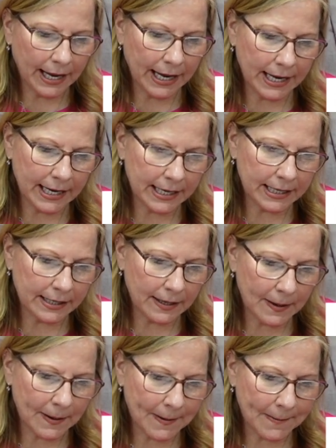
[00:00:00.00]
And
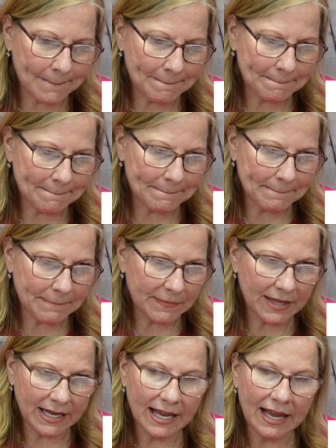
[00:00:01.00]
um,
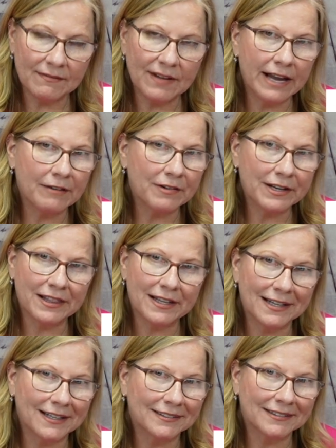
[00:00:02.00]
they have
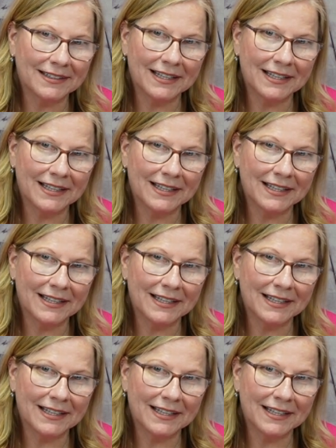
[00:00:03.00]
everything.